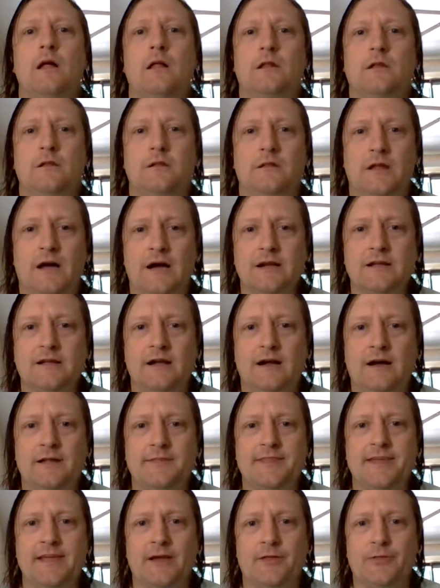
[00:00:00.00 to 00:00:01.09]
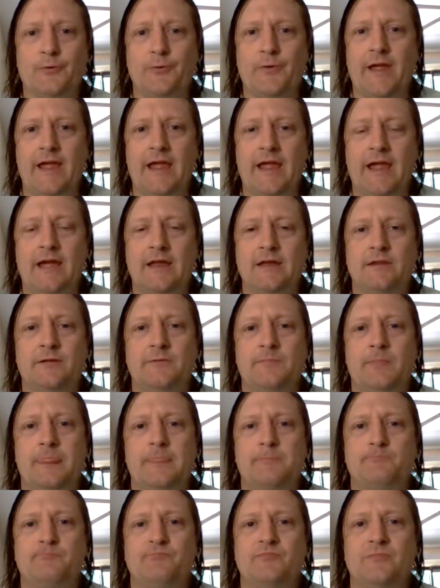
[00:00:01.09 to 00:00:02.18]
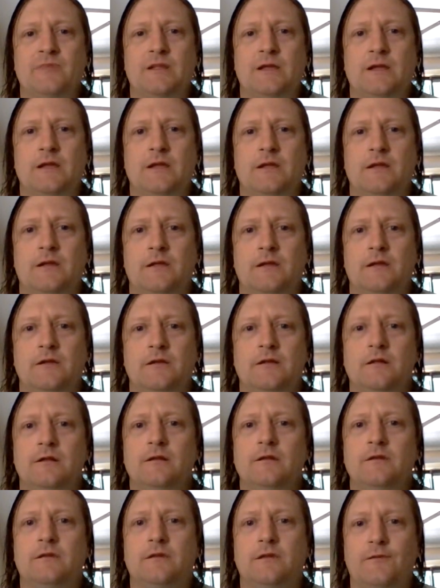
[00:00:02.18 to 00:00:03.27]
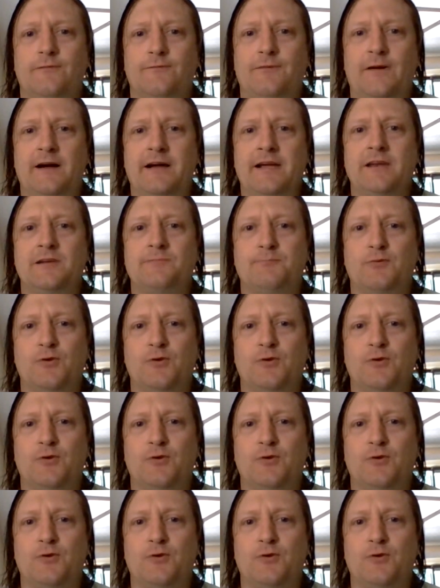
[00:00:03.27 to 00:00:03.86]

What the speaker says: Locke, on the other hand, defined